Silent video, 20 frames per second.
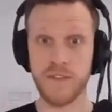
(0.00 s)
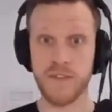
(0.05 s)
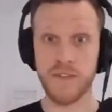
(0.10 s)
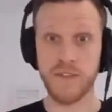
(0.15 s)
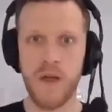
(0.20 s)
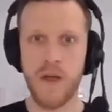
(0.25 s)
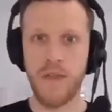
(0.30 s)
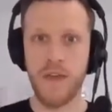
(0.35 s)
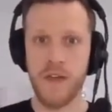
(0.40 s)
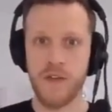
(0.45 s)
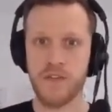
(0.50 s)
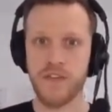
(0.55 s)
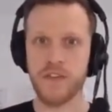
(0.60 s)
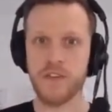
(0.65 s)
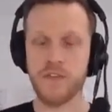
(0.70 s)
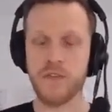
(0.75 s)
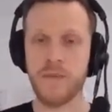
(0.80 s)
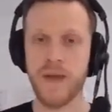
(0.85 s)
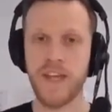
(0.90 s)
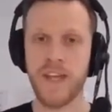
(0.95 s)
where there's
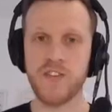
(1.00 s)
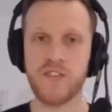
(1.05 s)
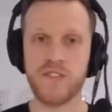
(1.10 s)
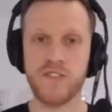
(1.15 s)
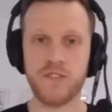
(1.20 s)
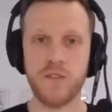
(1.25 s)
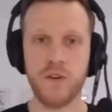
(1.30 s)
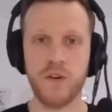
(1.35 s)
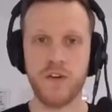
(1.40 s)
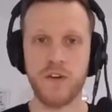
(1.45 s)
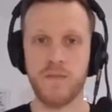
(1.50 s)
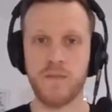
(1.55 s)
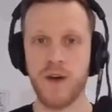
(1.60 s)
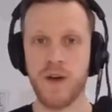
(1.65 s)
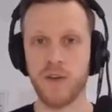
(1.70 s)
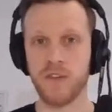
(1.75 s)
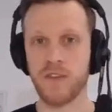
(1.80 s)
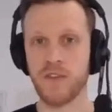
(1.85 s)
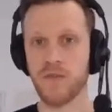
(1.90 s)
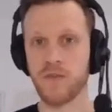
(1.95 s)
information stored
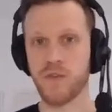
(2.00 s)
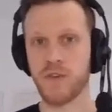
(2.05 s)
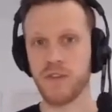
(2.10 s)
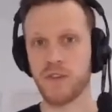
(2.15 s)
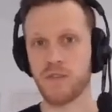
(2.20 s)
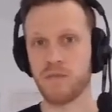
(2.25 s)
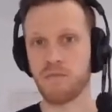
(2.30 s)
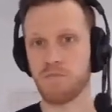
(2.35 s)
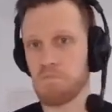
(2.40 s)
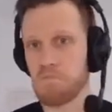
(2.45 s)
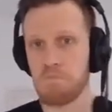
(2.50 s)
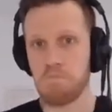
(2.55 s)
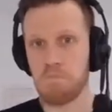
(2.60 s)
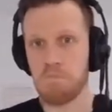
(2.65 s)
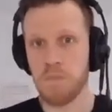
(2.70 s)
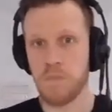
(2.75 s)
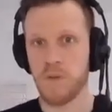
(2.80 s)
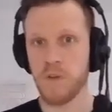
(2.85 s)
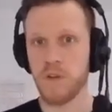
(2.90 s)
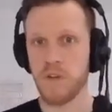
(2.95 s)
about different
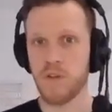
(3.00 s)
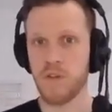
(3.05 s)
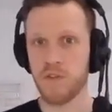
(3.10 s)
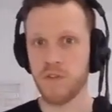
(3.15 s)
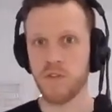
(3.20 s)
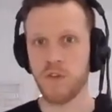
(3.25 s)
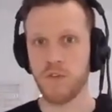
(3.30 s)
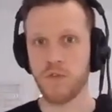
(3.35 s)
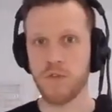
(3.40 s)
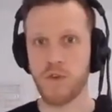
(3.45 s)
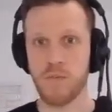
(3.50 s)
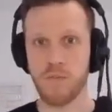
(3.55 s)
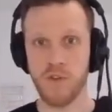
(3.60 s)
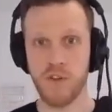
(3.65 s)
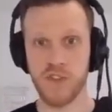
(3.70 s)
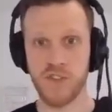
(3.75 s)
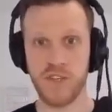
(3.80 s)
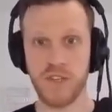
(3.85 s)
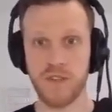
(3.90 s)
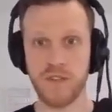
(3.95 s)
software
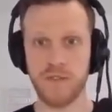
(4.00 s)
projects.